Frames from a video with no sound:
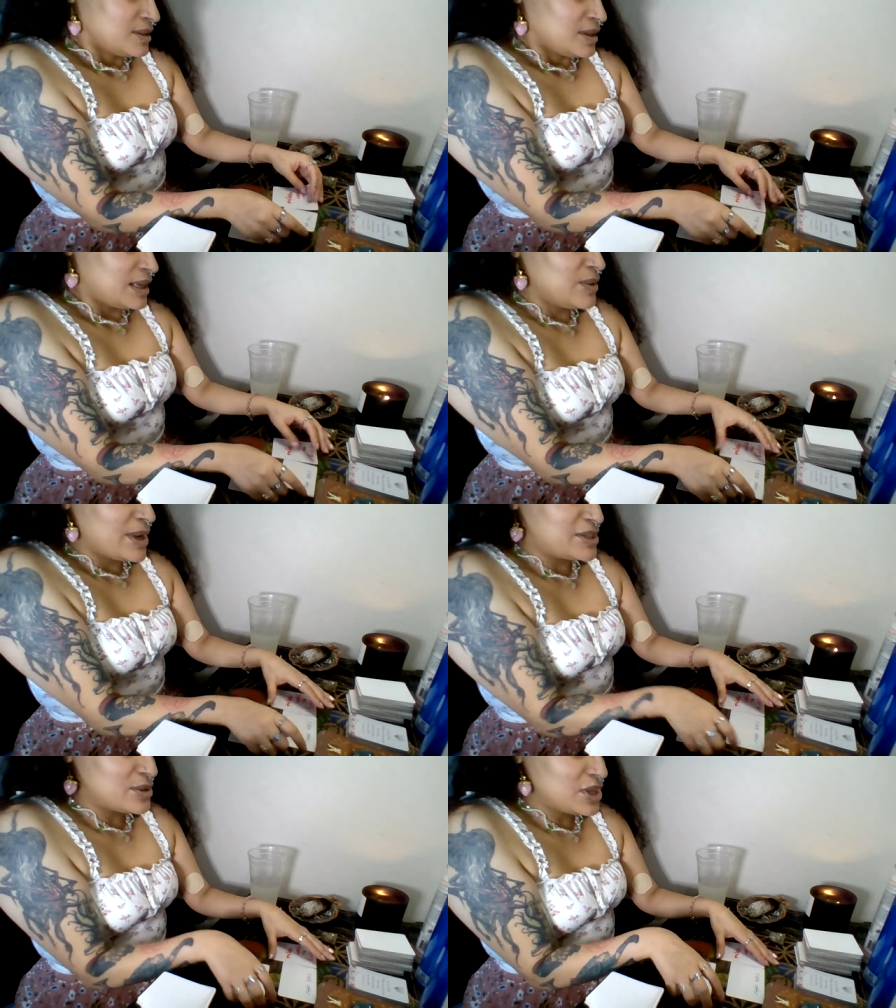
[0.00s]

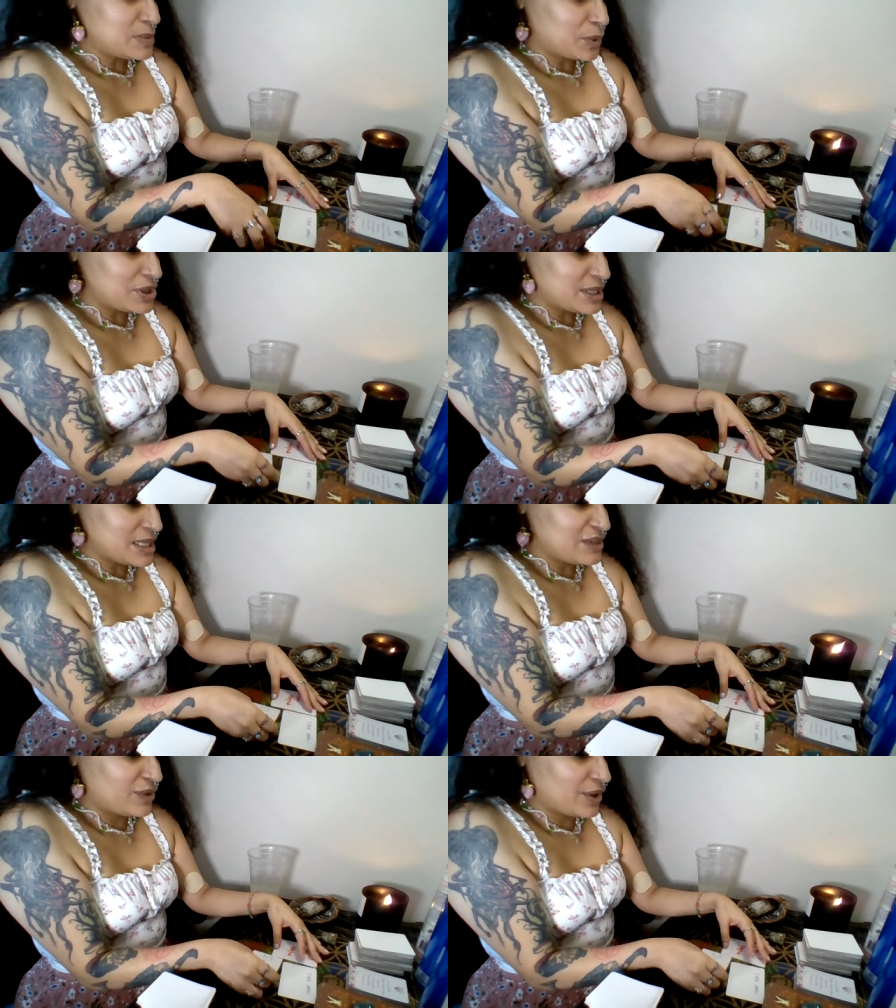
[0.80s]
Anyway, so this person
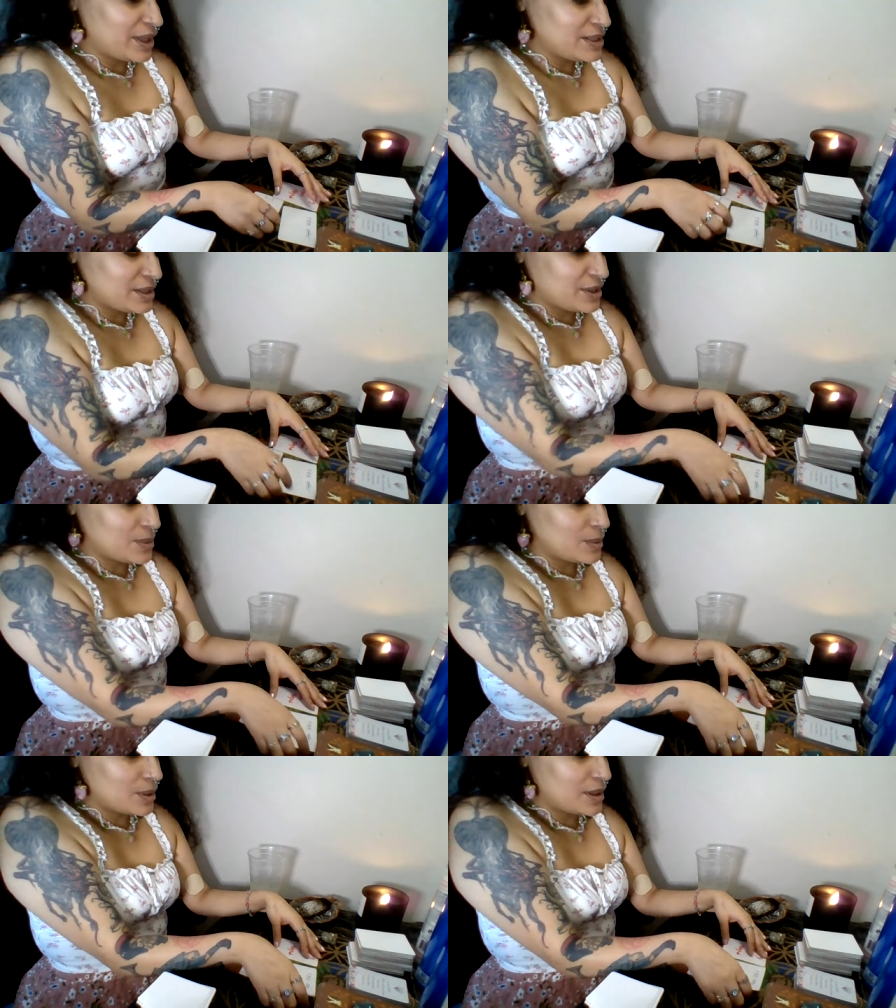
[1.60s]
is very
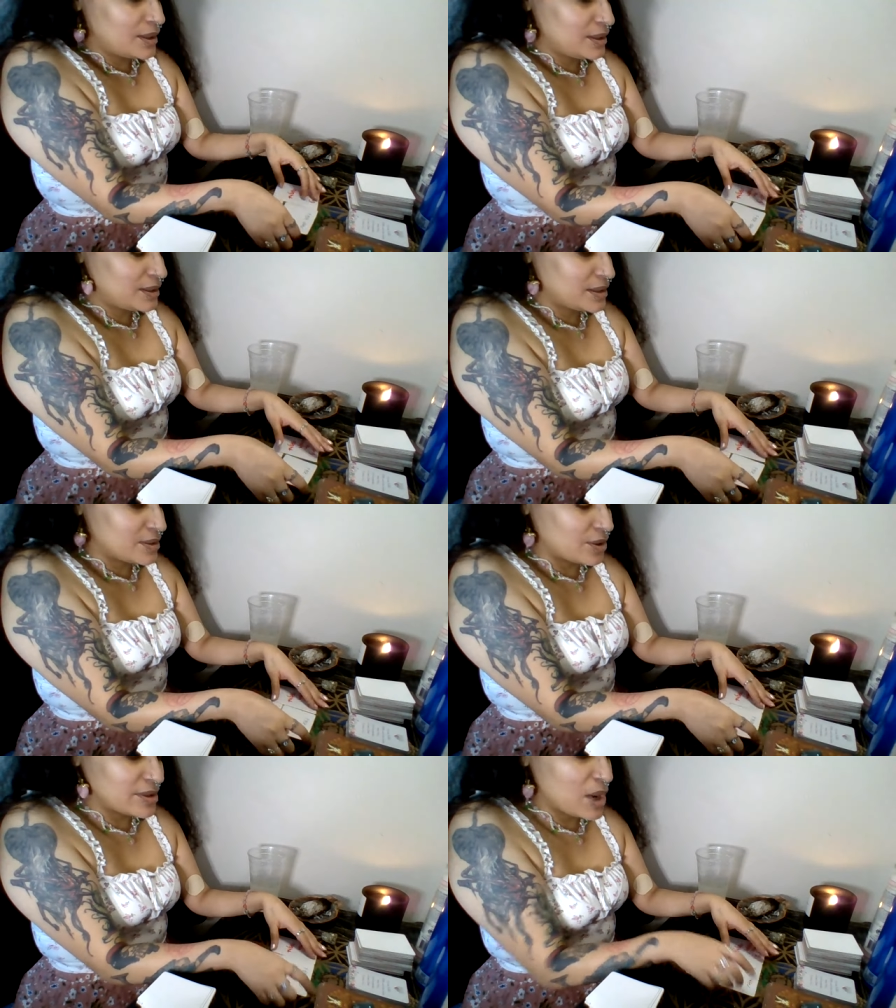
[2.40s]
insecure,
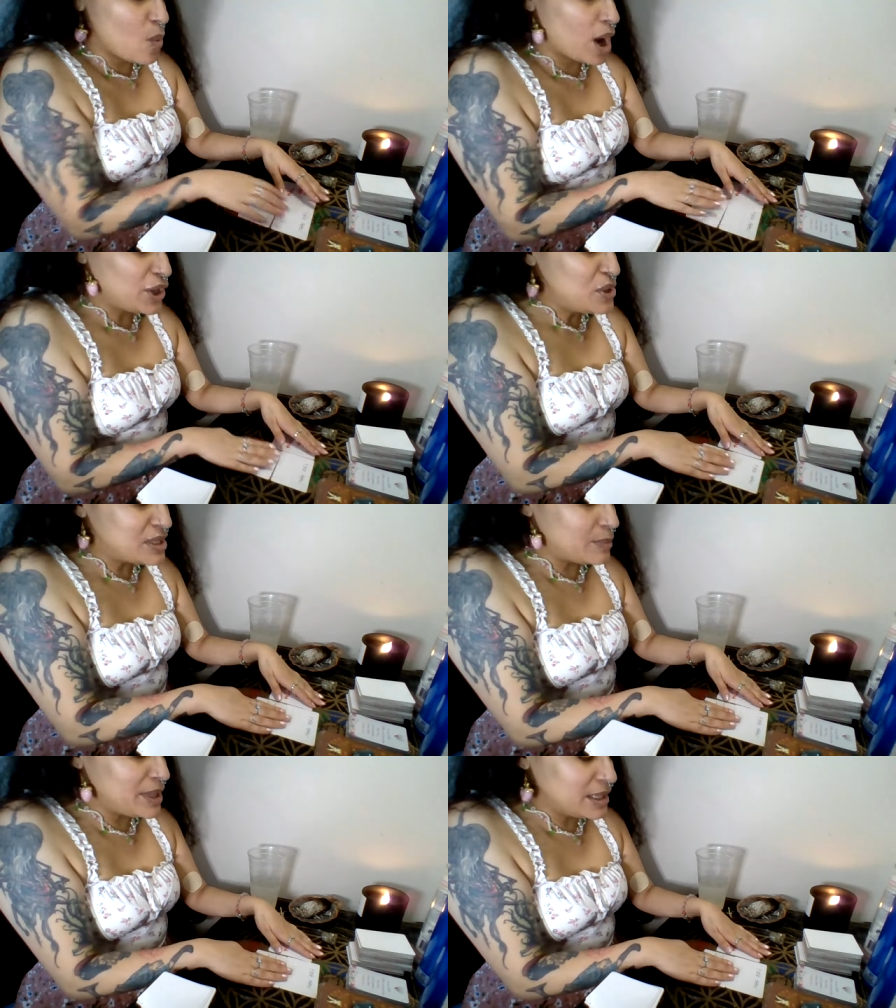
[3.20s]
or they want you to be